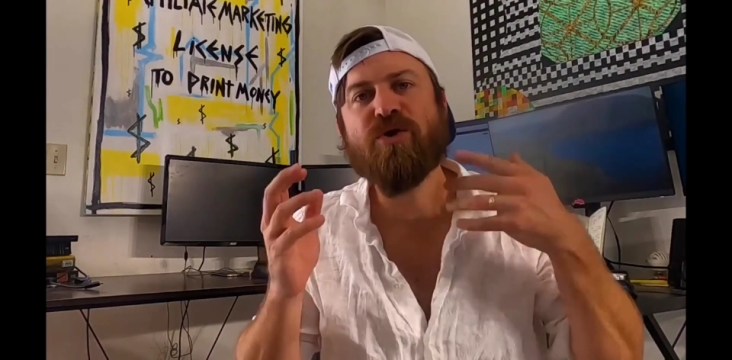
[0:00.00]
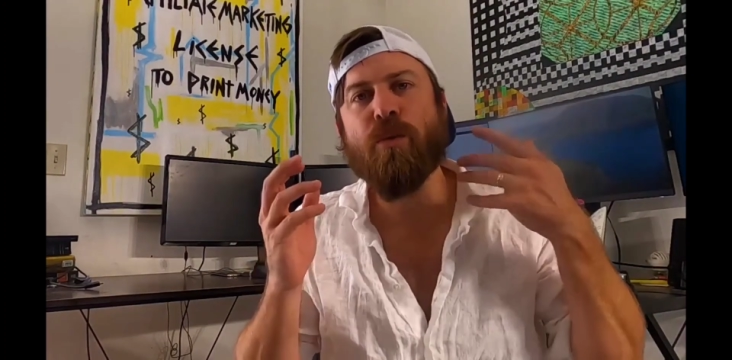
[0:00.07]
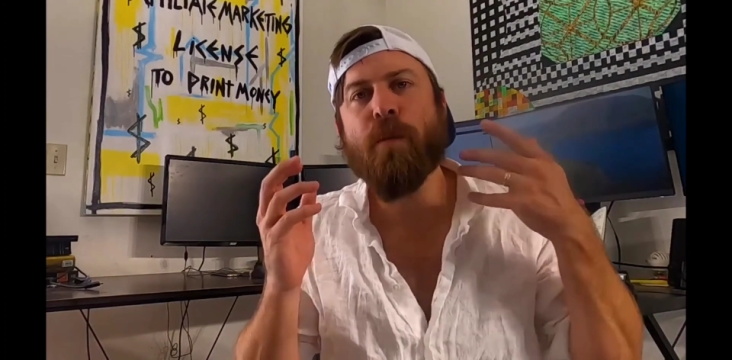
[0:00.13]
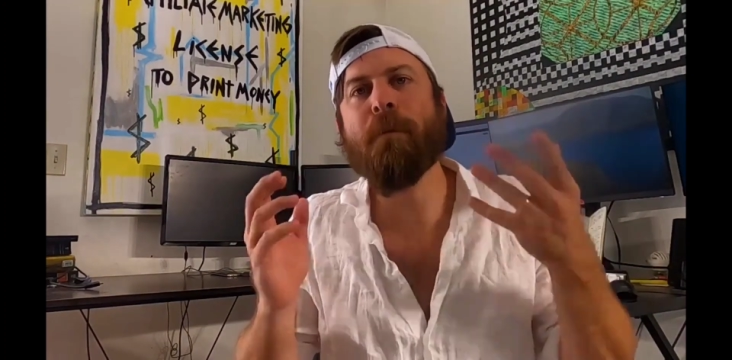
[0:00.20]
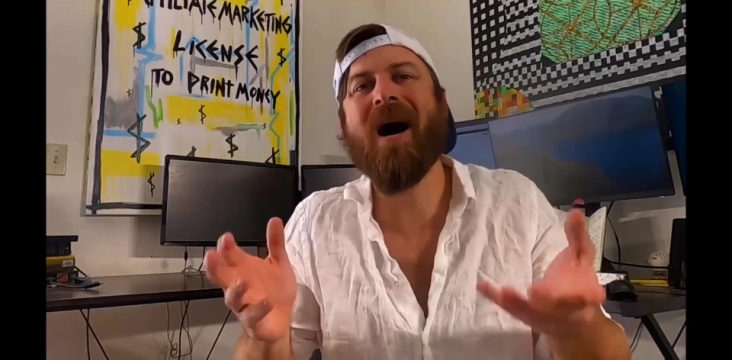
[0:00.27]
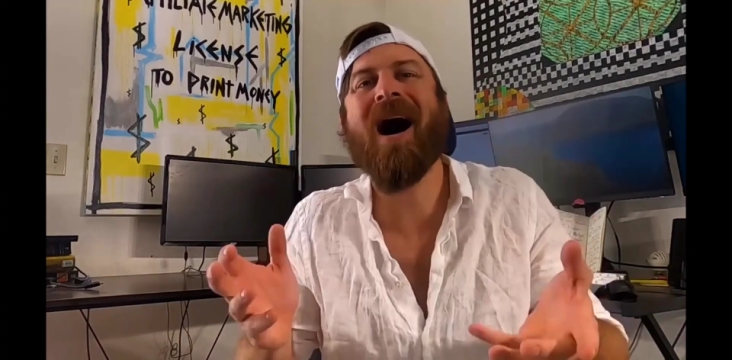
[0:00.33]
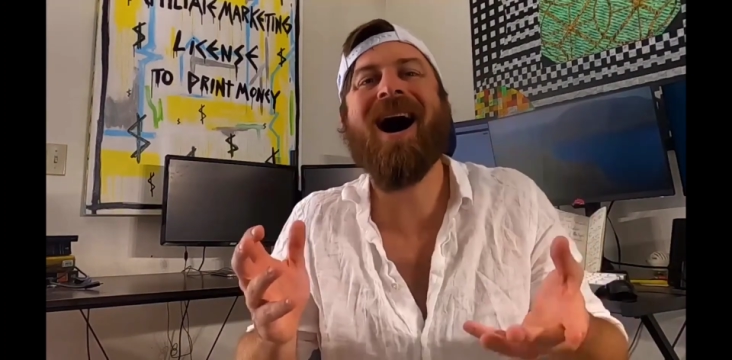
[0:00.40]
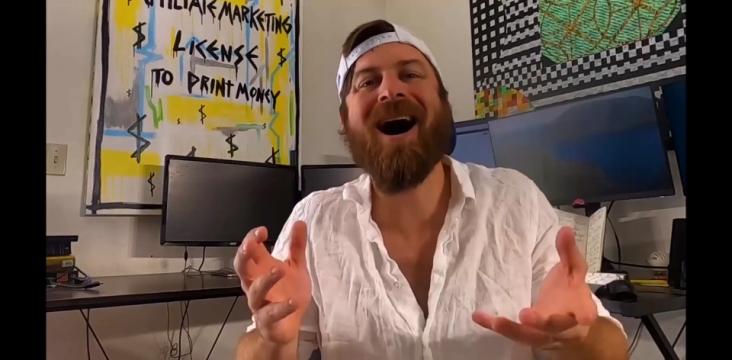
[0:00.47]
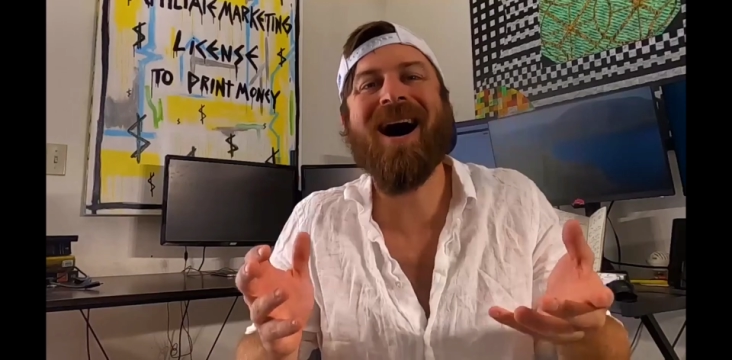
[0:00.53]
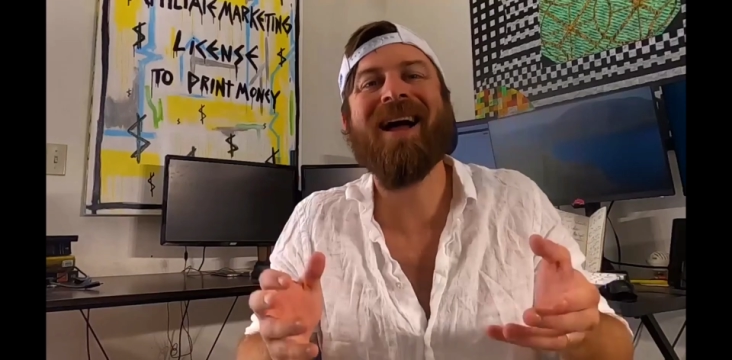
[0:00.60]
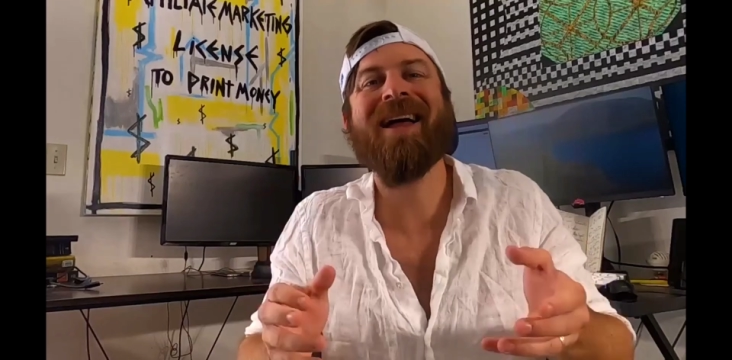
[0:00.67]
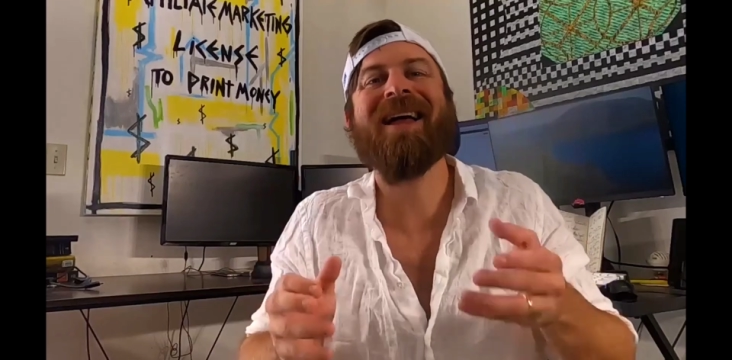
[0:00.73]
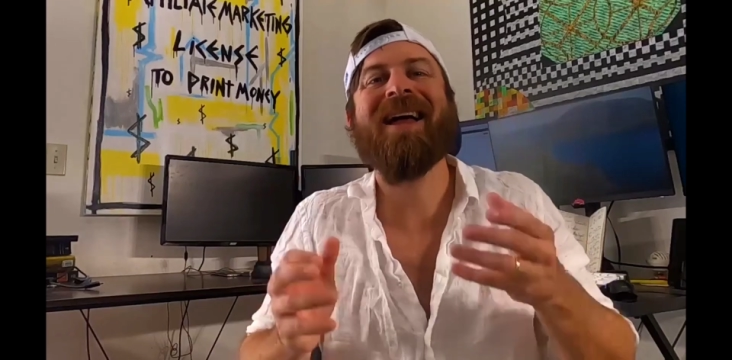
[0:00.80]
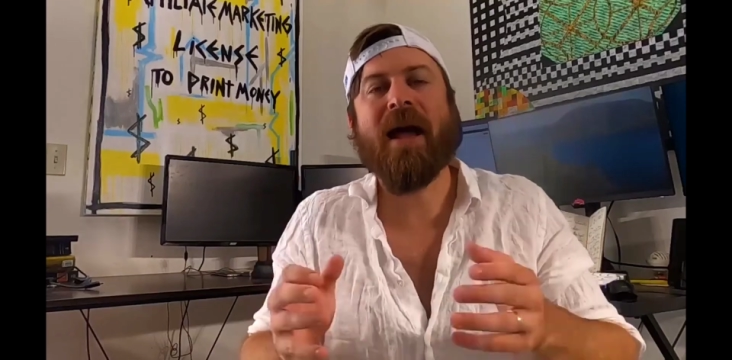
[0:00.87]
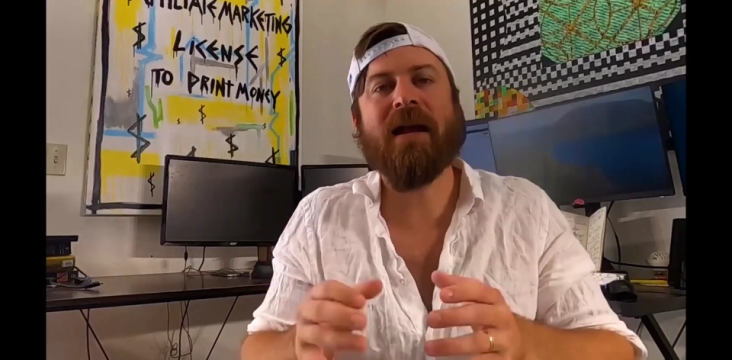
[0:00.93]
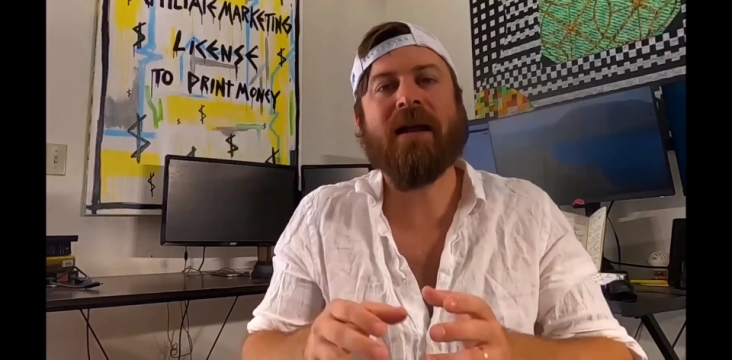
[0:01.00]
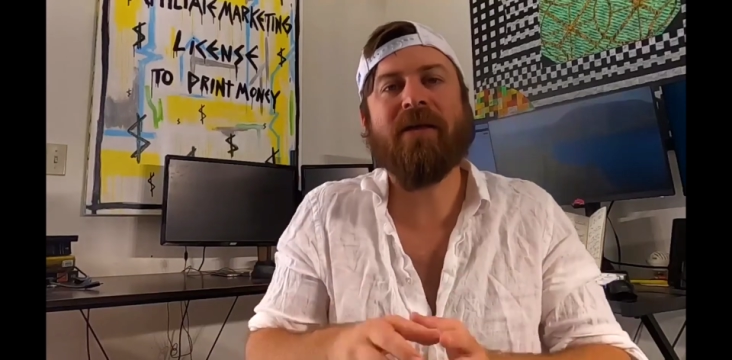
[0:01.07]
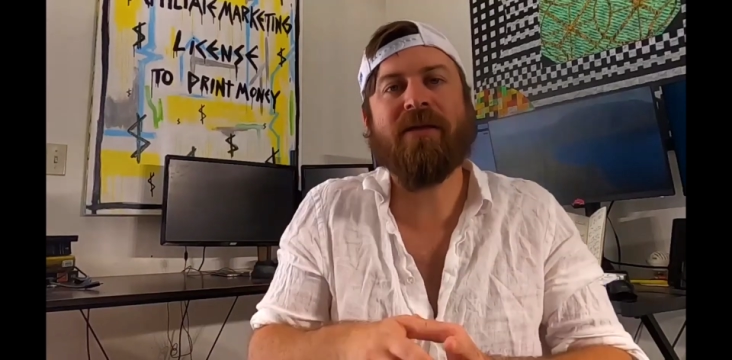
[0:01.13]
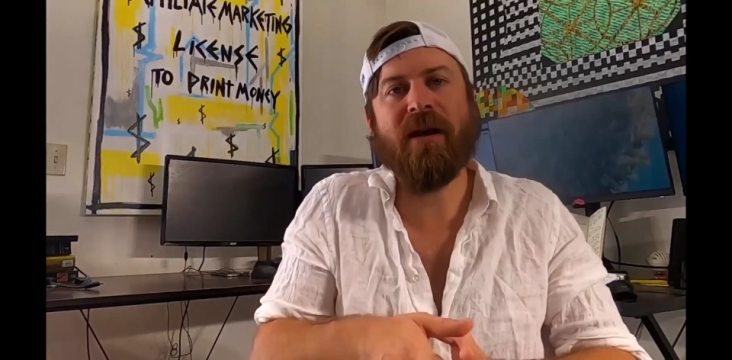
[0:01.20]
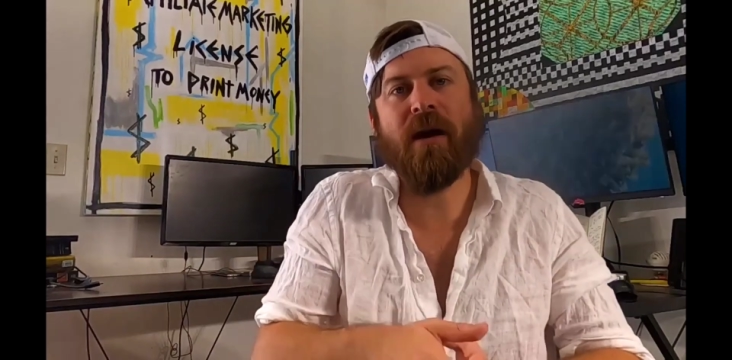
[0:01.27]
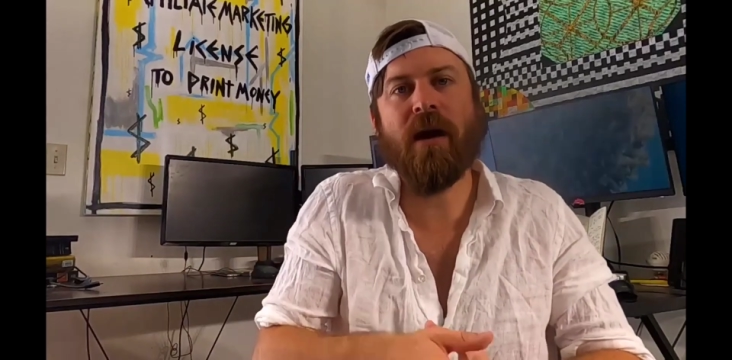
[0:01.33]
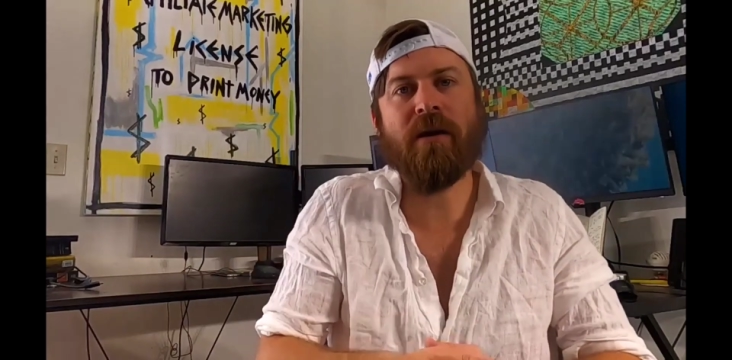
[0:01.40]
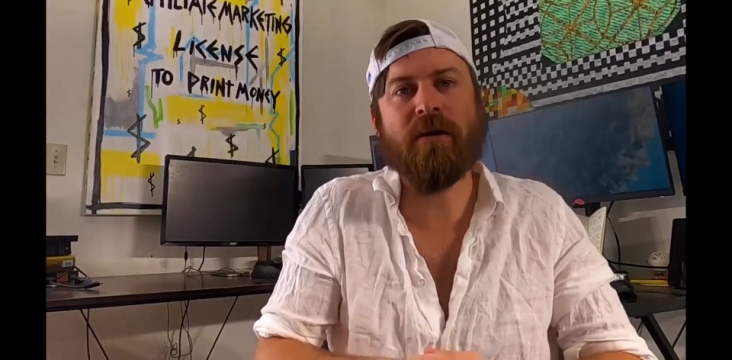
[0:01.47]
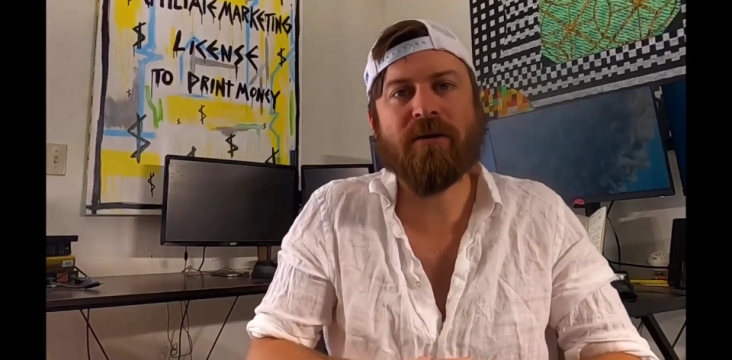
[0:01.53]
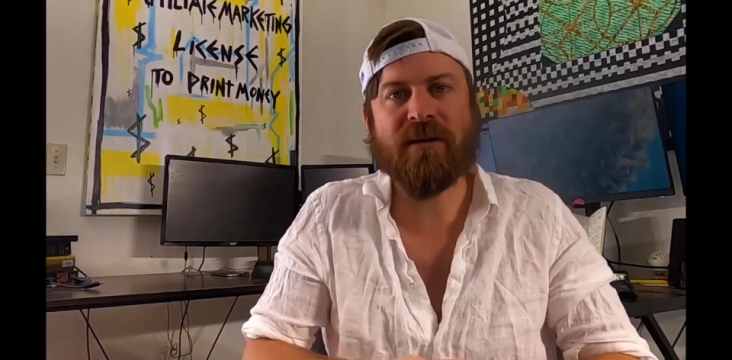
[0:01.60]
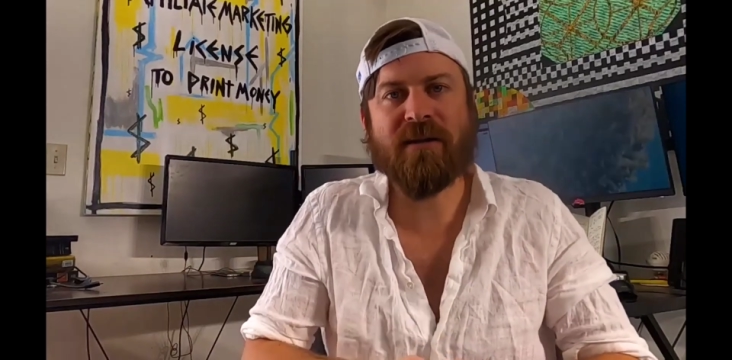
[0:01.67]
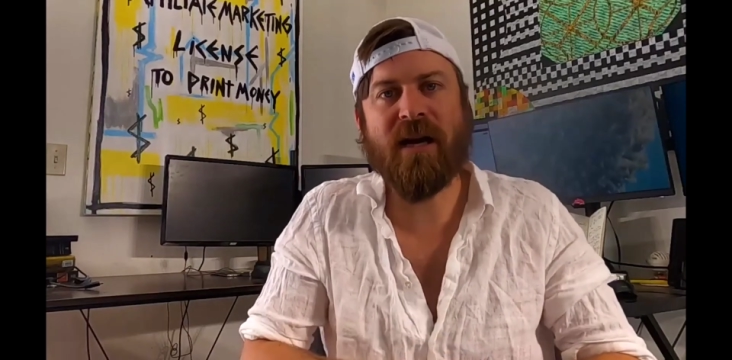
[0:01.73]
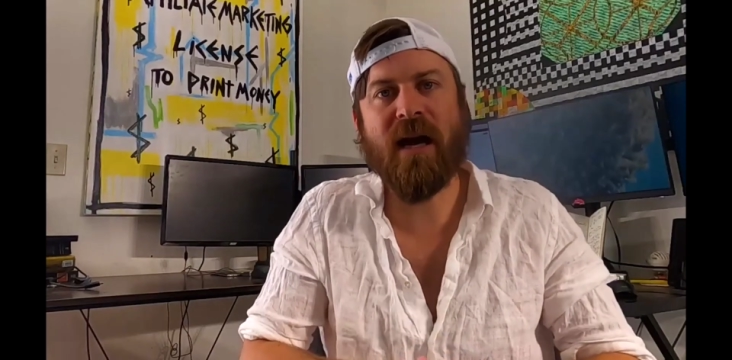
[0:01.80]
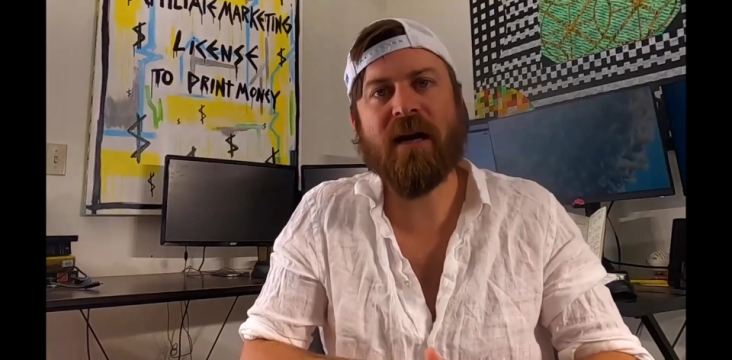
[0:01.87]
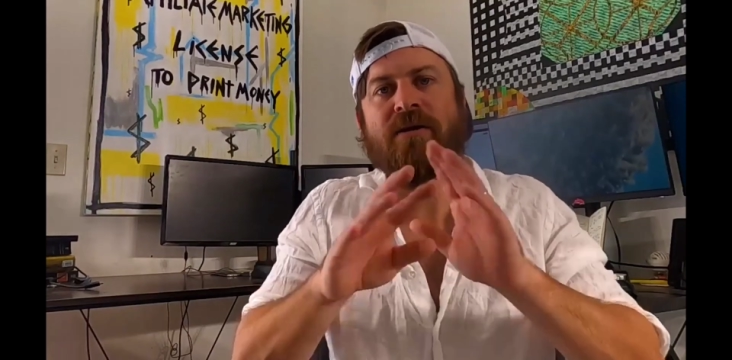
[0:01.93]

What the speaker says: buy anything on your site.